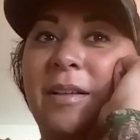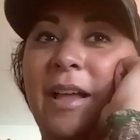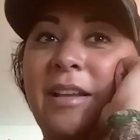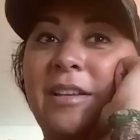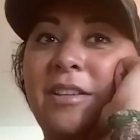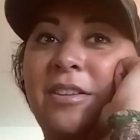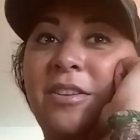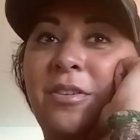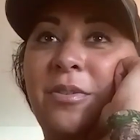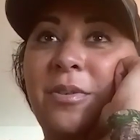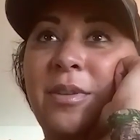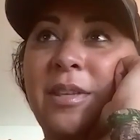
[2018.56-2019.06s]

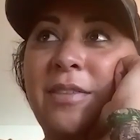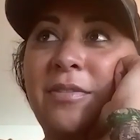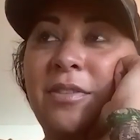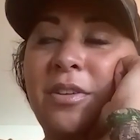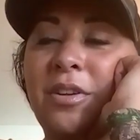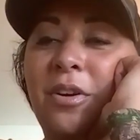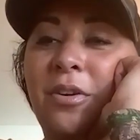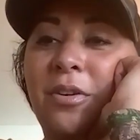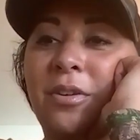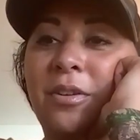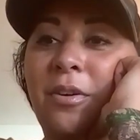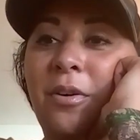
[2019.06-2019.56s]
And, you know,
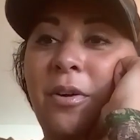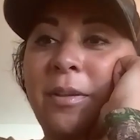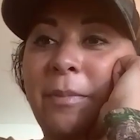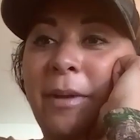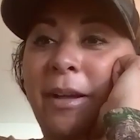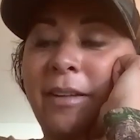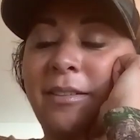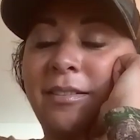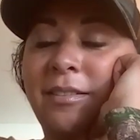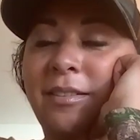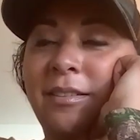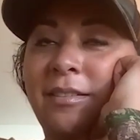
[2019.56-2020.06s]
even going
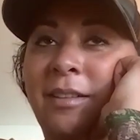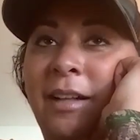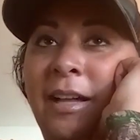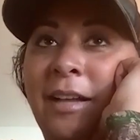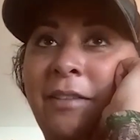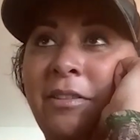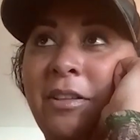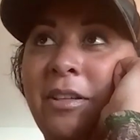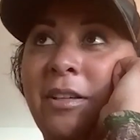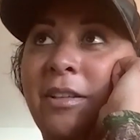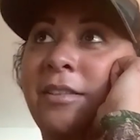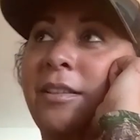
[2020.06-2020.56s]
back to the
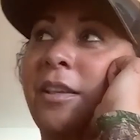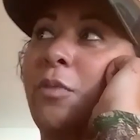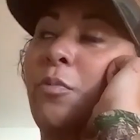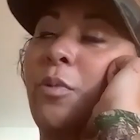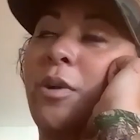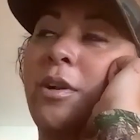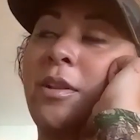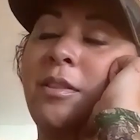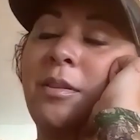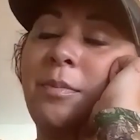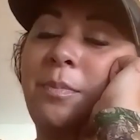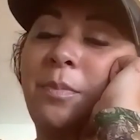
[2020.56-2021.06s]
livelihood, like
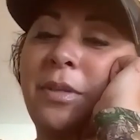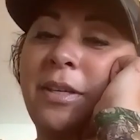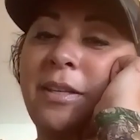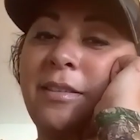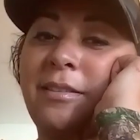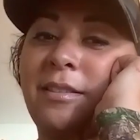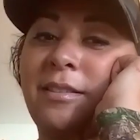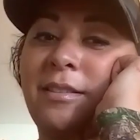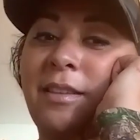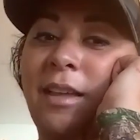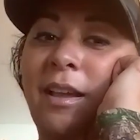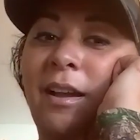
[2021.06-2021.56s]
one of the
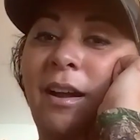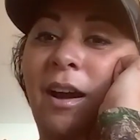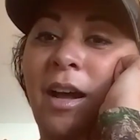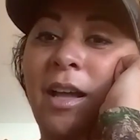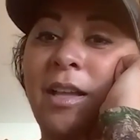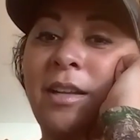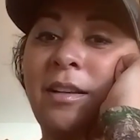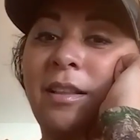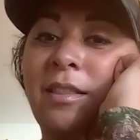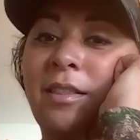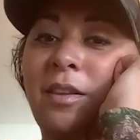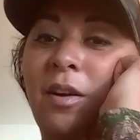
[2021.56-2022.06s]
places I
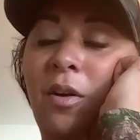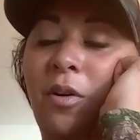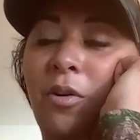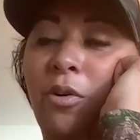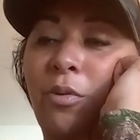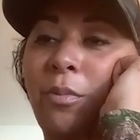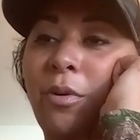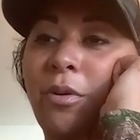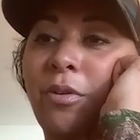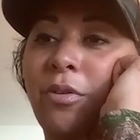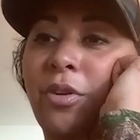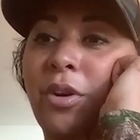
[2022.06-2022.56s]
hunt, the
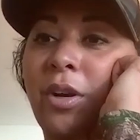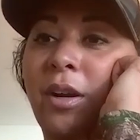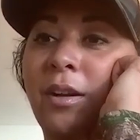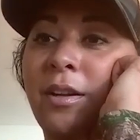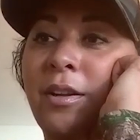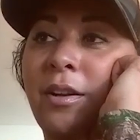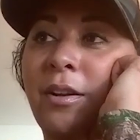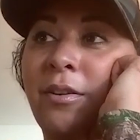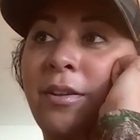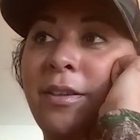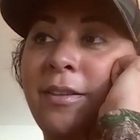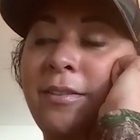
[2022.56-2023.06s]
homeowner,
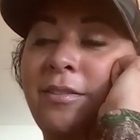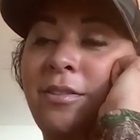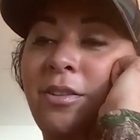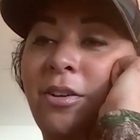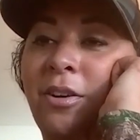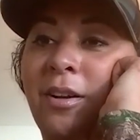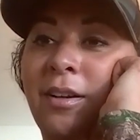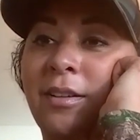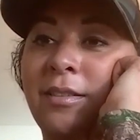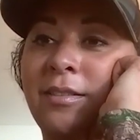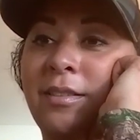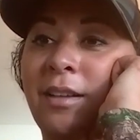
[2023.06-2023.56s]
you know, his
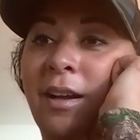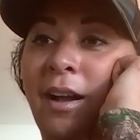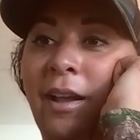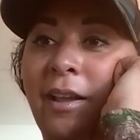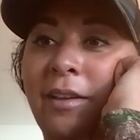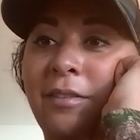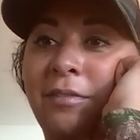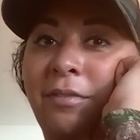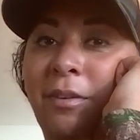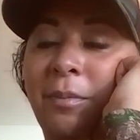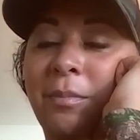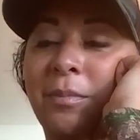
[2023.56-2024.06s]
dog
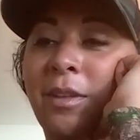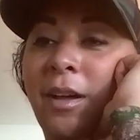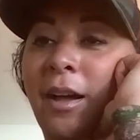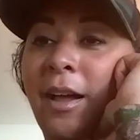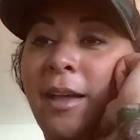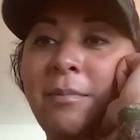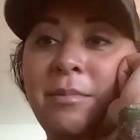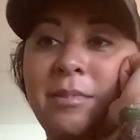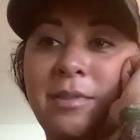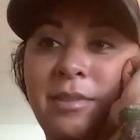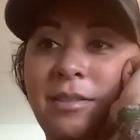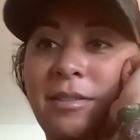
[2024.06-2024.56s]
died from
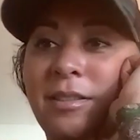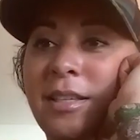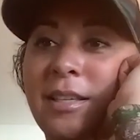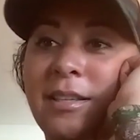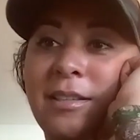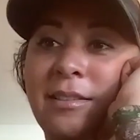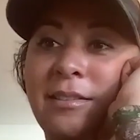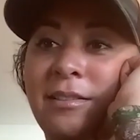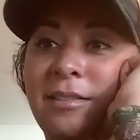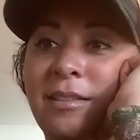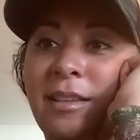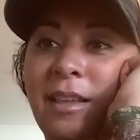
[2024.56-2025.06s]
Lyme's
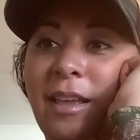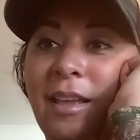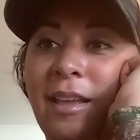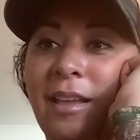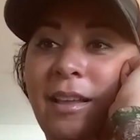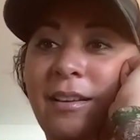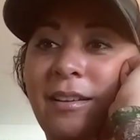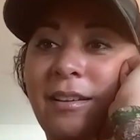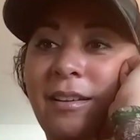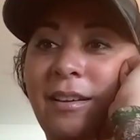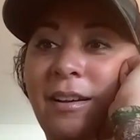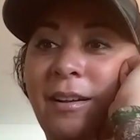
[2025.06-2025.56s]
disease.
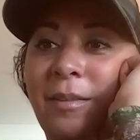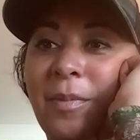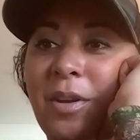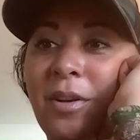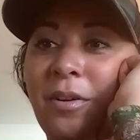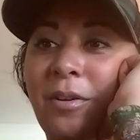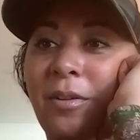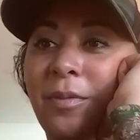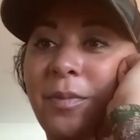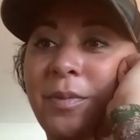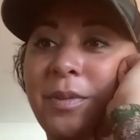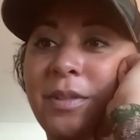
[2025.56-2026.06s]
And, you
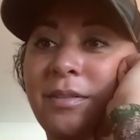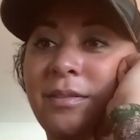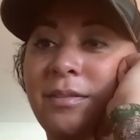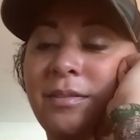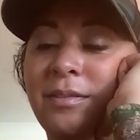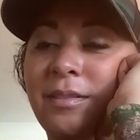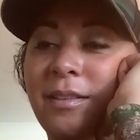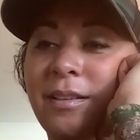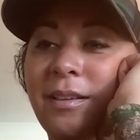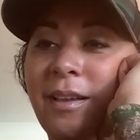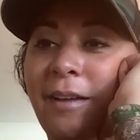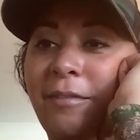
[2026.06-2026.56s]
know,
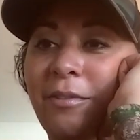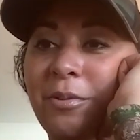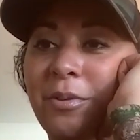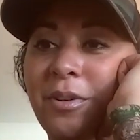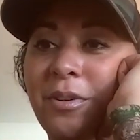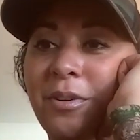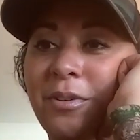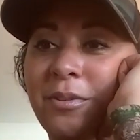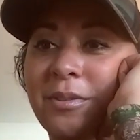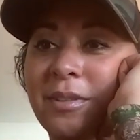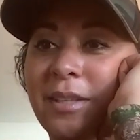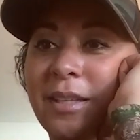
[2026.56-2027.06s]

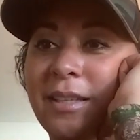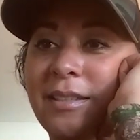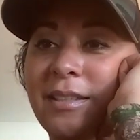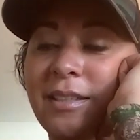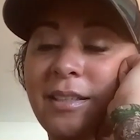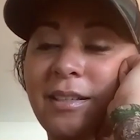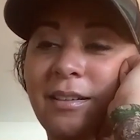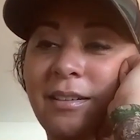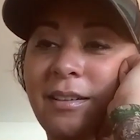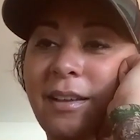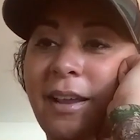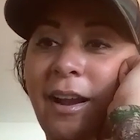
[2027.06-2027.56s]
everyone knows like
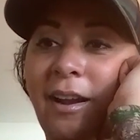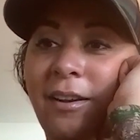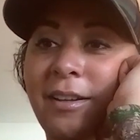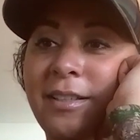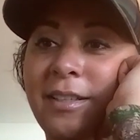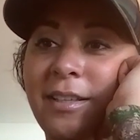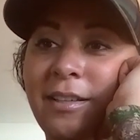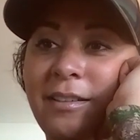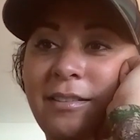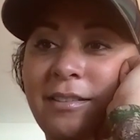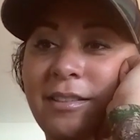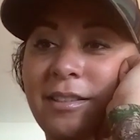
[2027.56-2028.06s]
deer carry
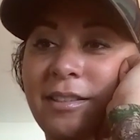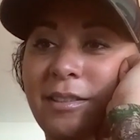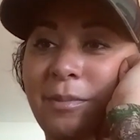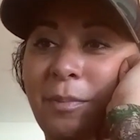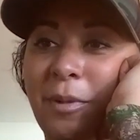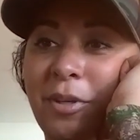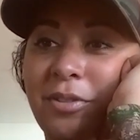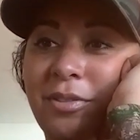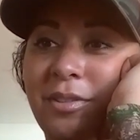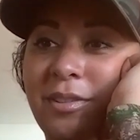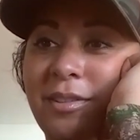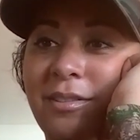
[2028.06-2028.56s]
ticks,
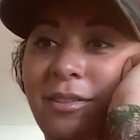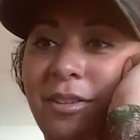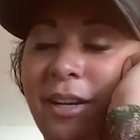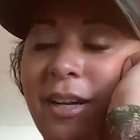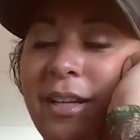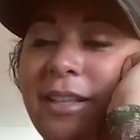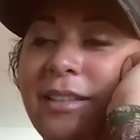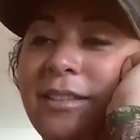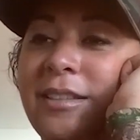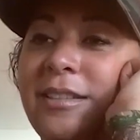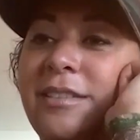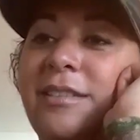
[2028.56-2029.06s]
especially in Long
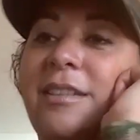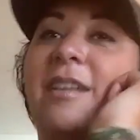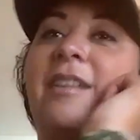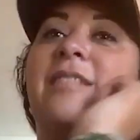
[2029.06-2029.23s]
Island.